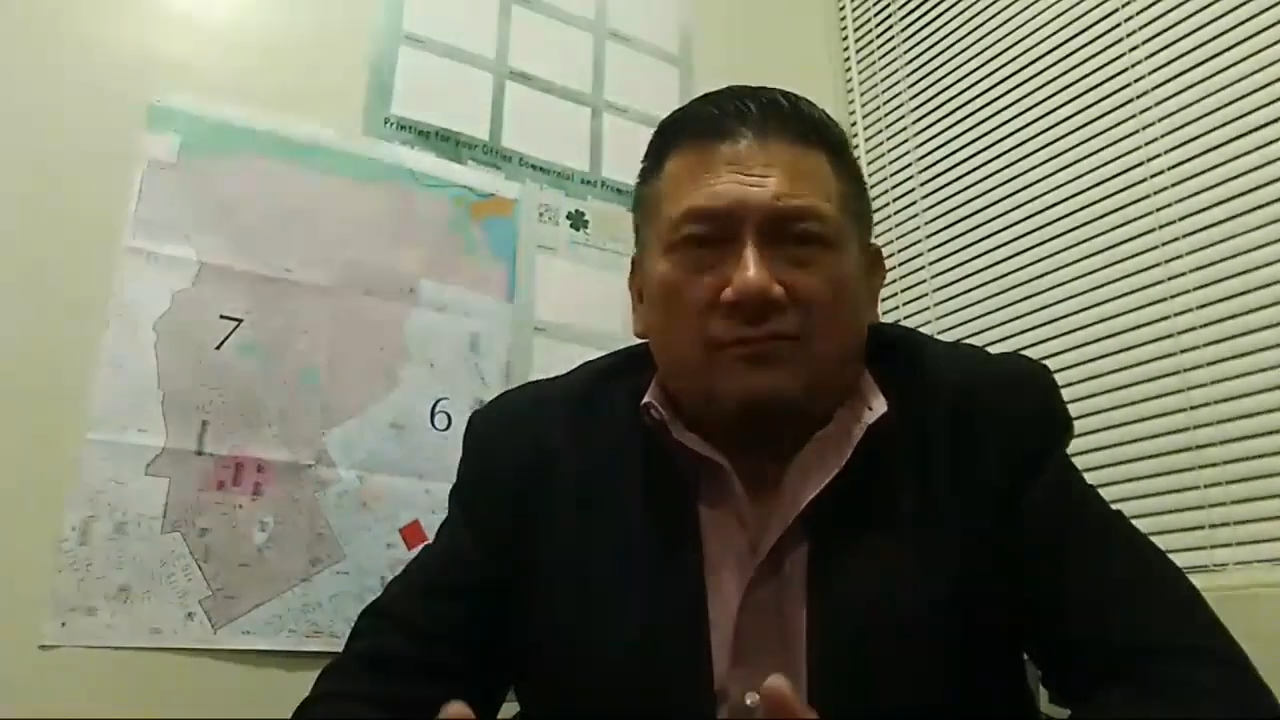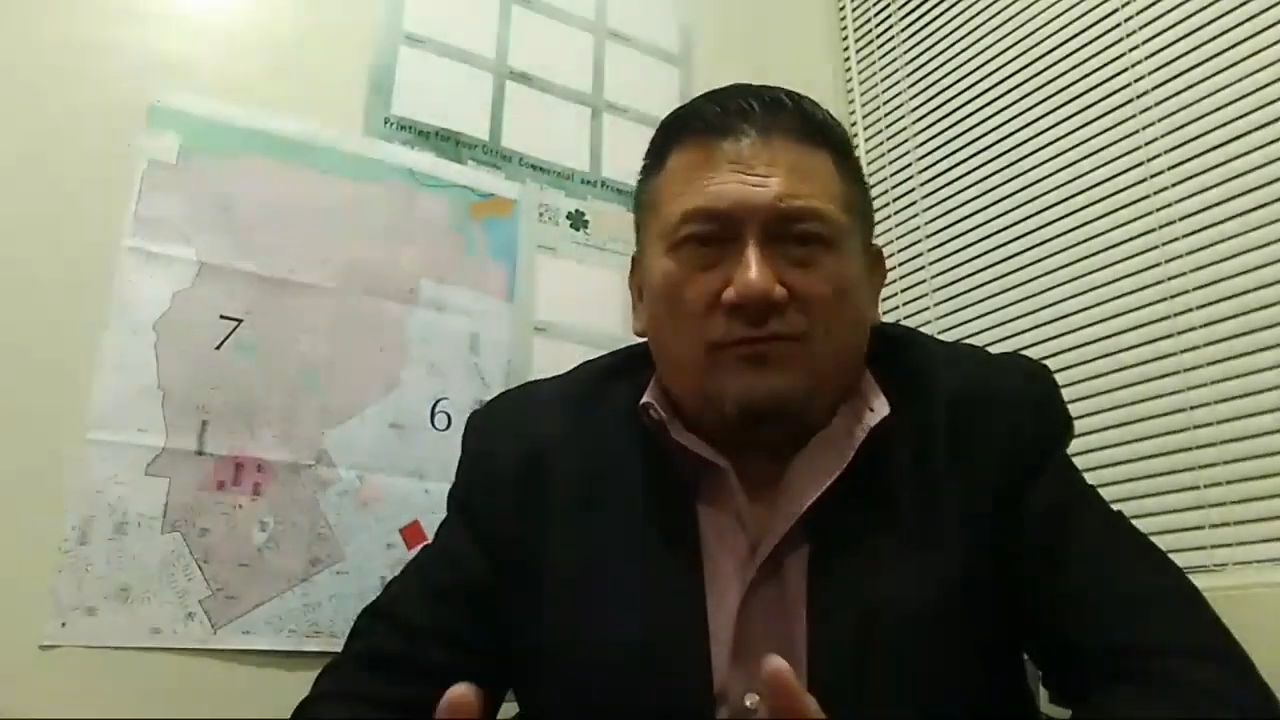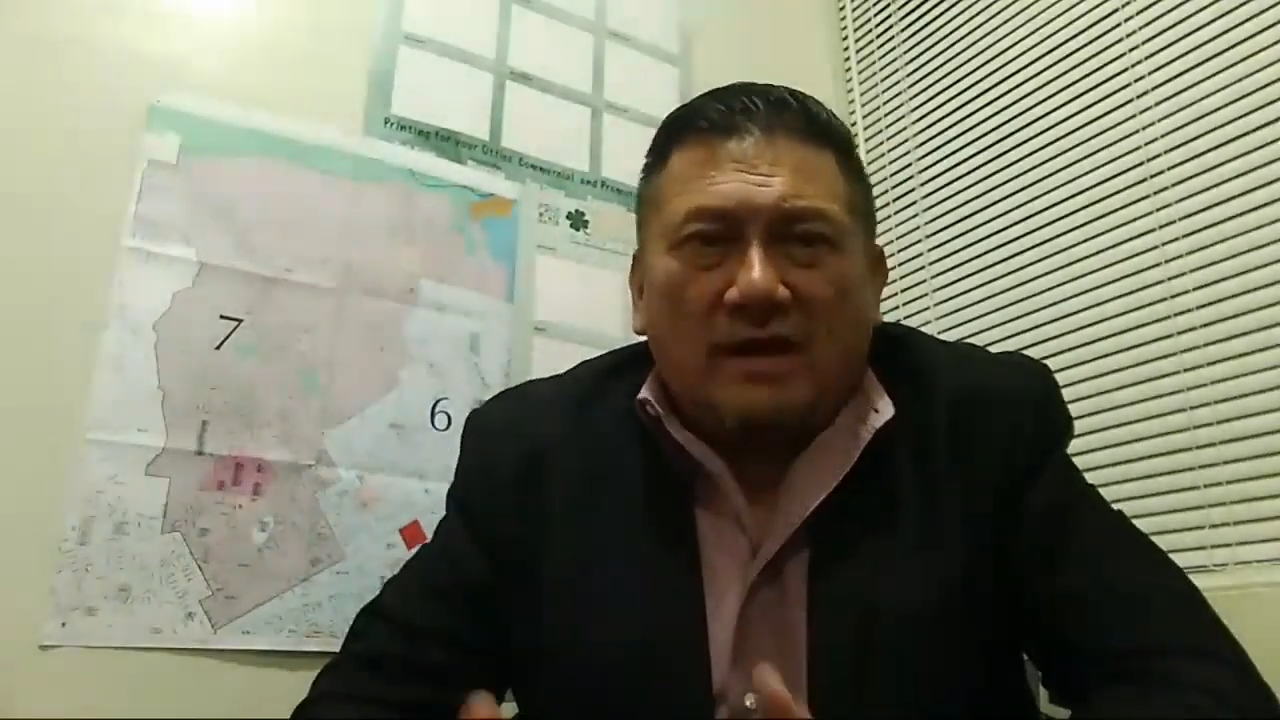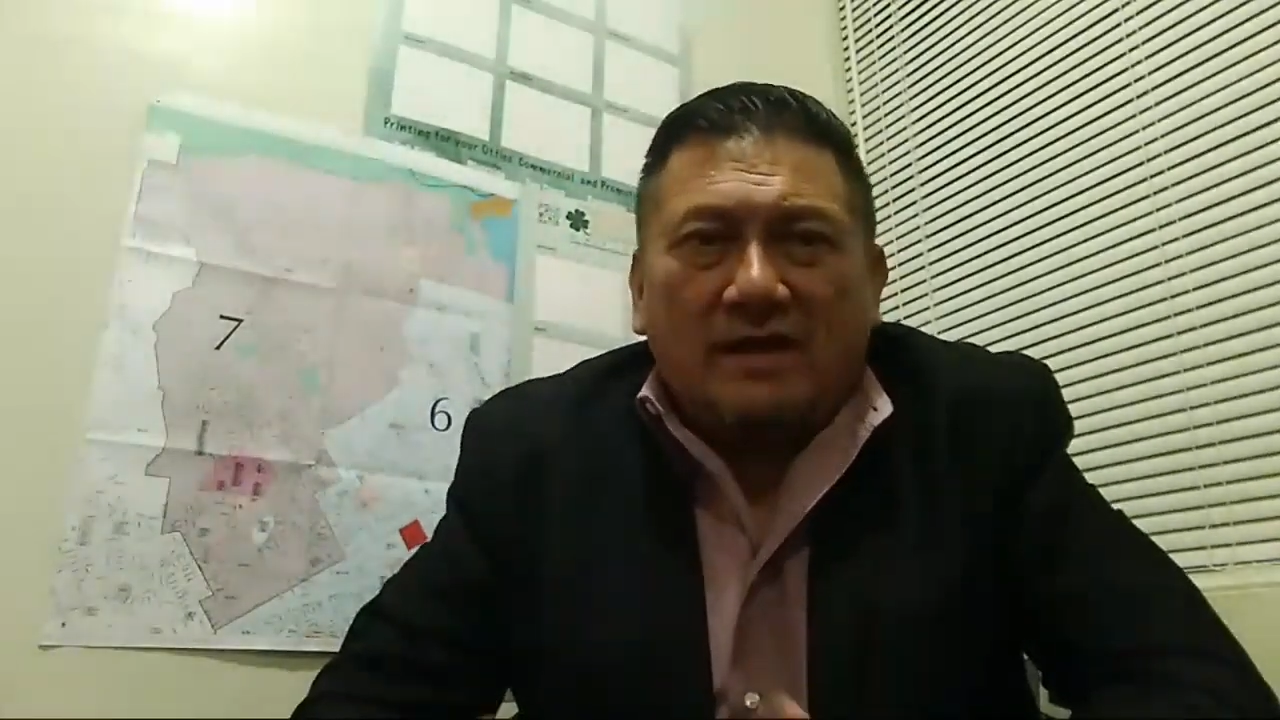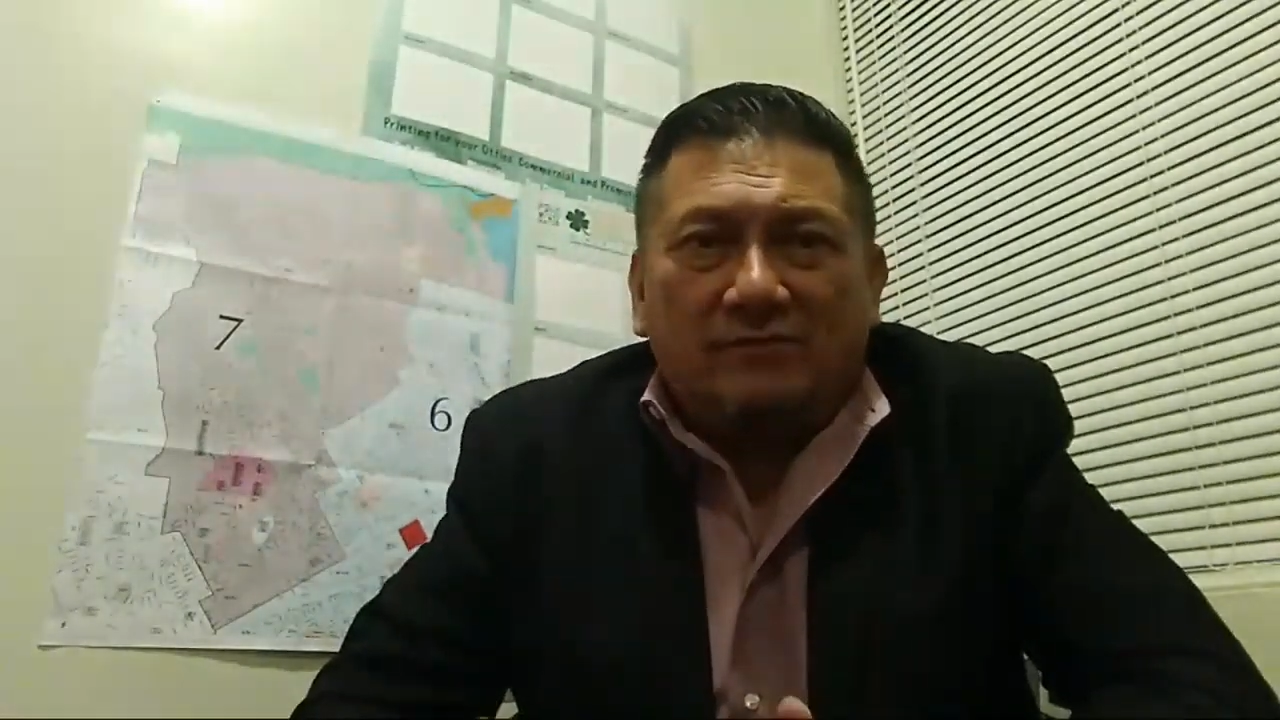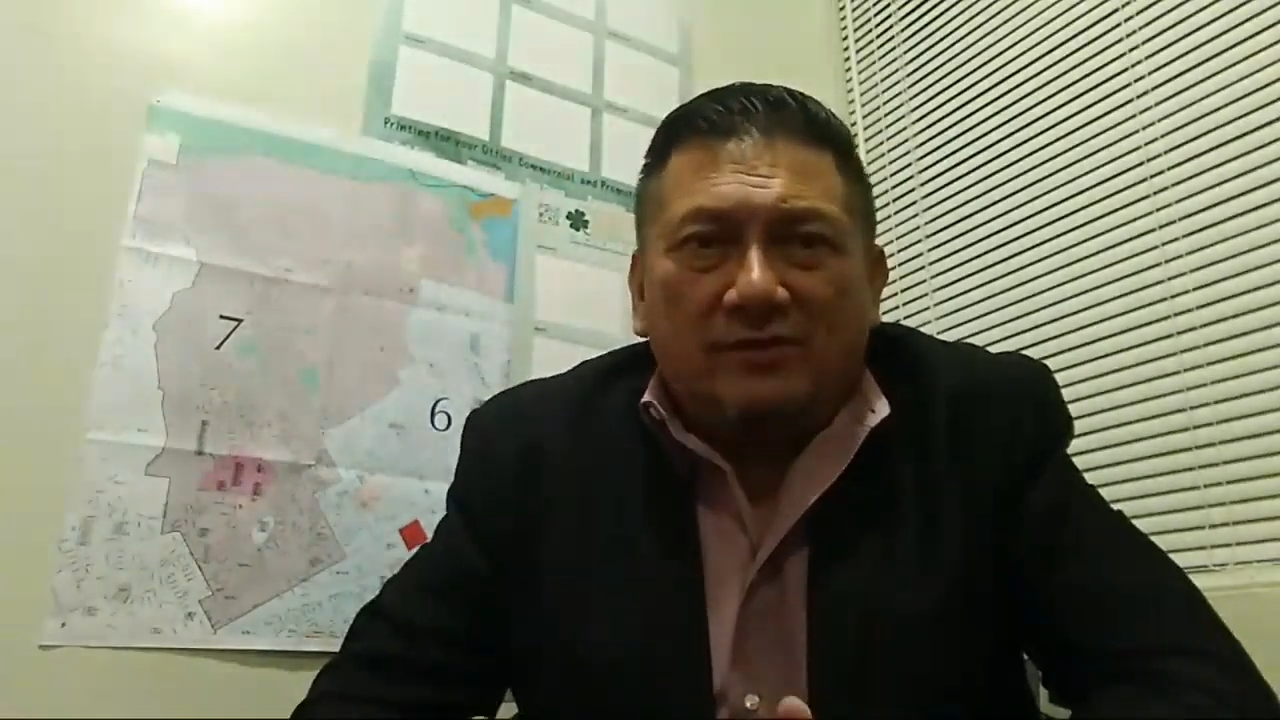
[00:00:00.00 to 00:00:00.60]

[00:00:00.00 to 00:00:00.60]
5